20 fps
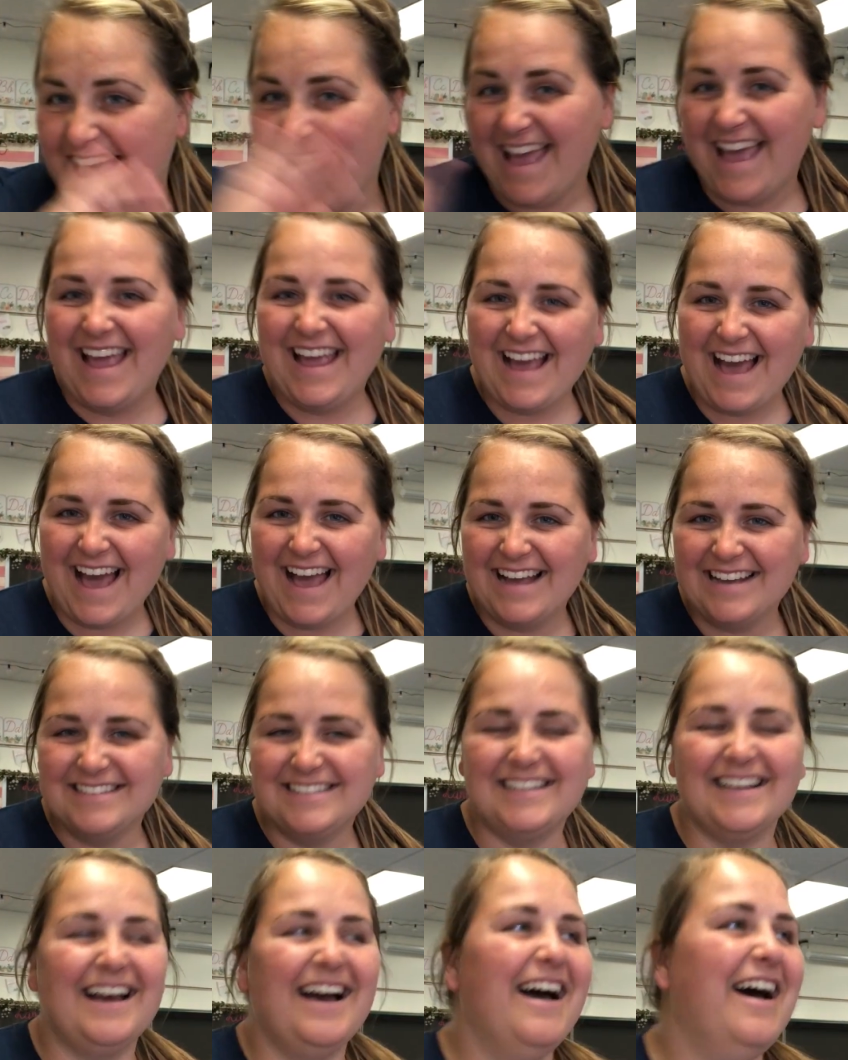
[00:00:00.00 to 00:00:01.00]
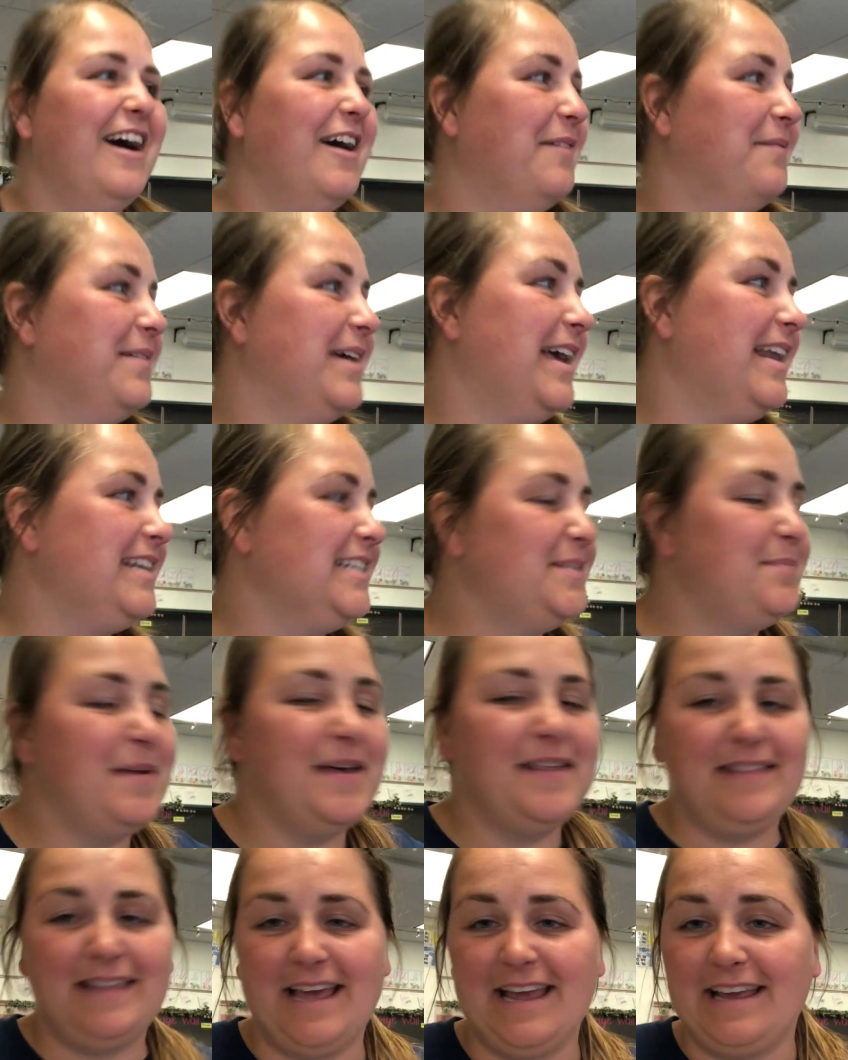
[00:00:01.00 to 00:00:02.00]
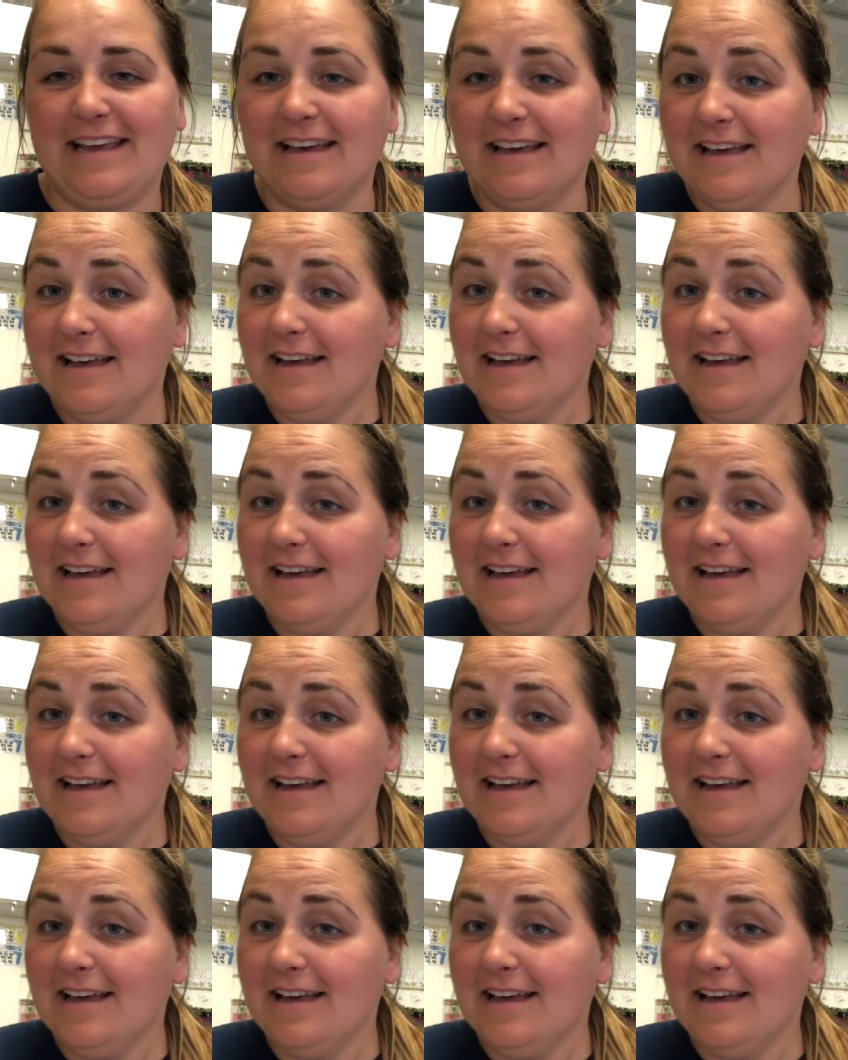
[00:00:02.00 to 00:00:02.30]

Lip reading: hey guys, it has been like